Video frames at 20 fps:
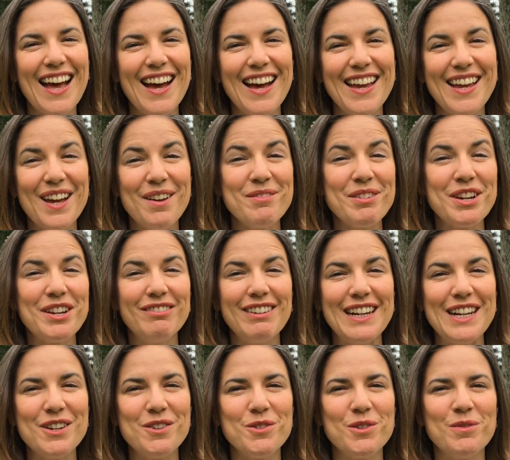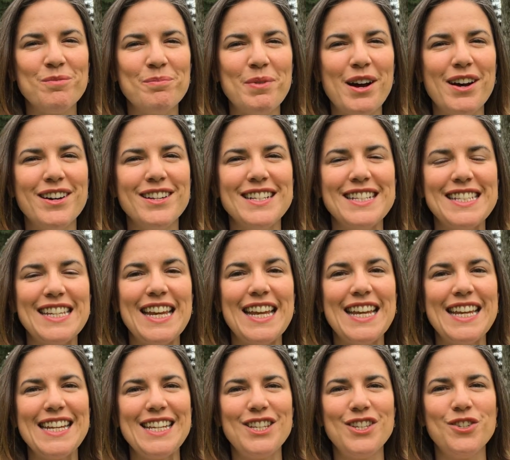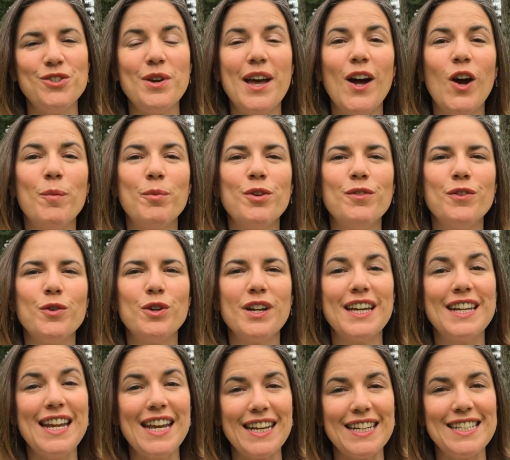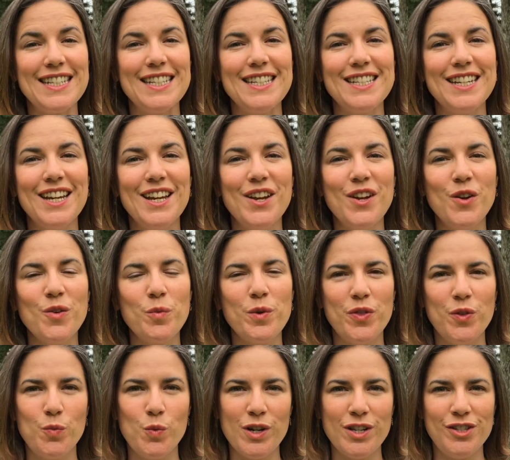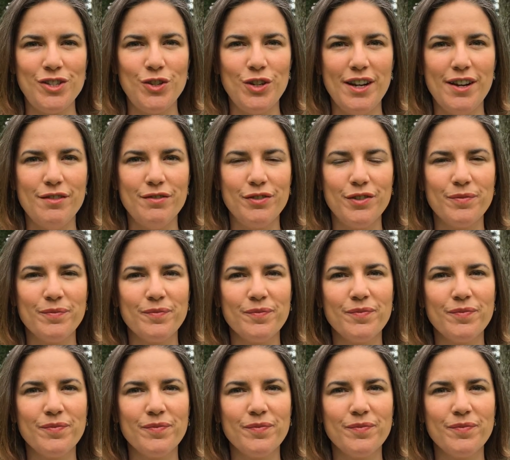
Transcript: Hi, I'm Karina Gordon Barnes, here to help you feel connected with the ones you love.